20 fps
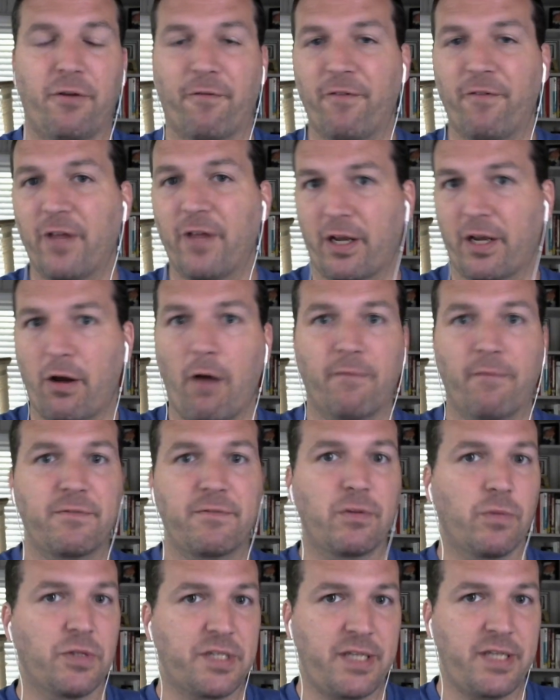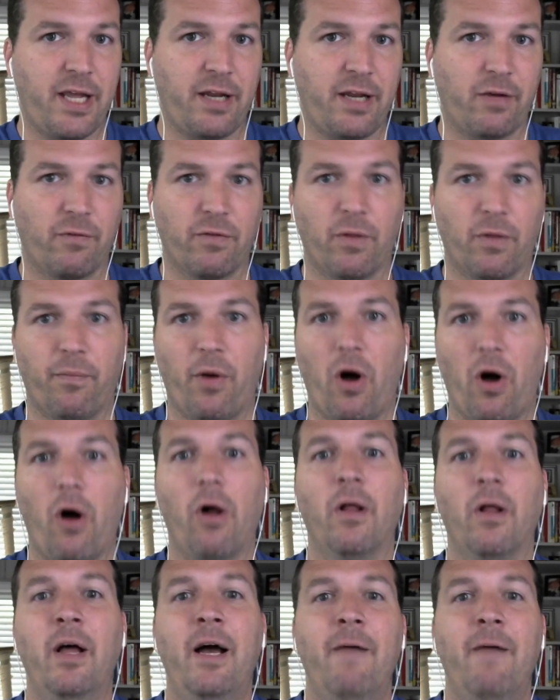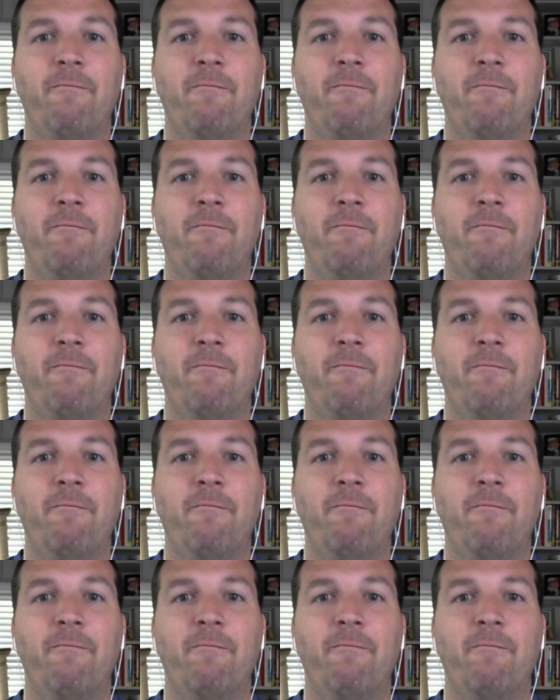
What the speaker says: you're feeling comfortable standing over the ball,